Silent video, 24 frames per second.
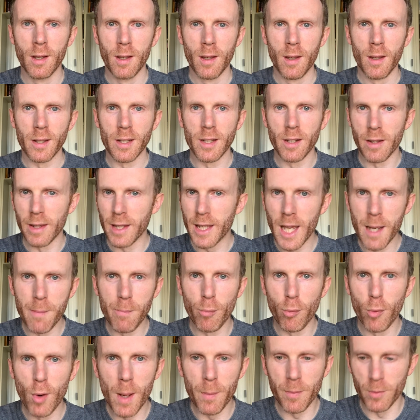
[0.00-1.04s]
They came
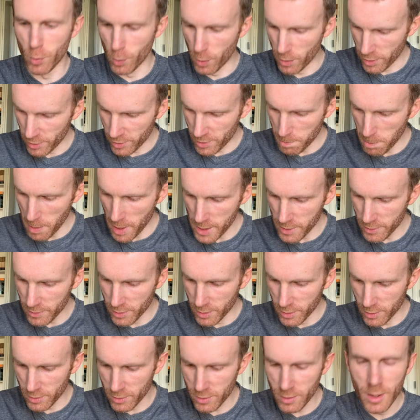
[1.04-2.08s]
prepped with the
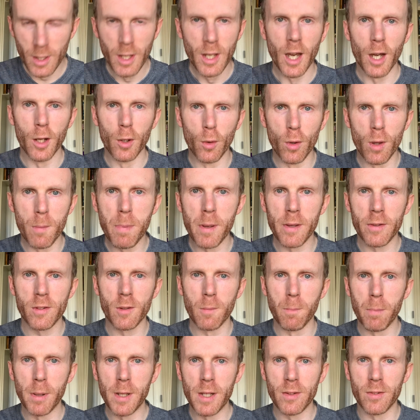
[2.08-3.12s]
spices and all the bits
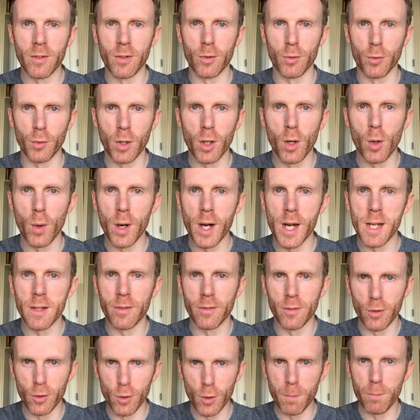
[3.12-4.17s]
and pieces required
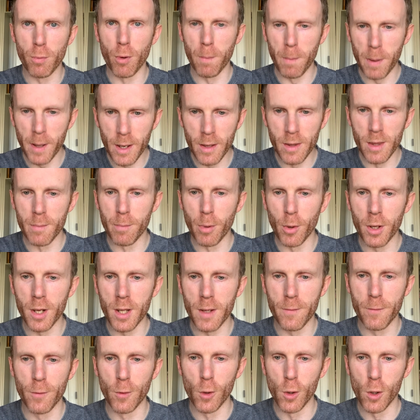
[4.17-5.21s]
to prepare the body
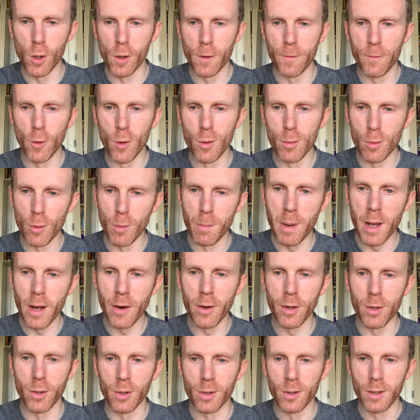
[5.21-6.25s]
for formal
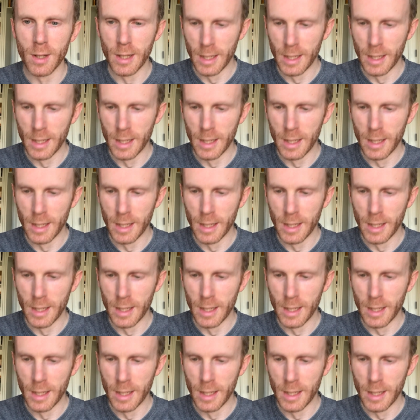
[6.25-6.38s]
burial.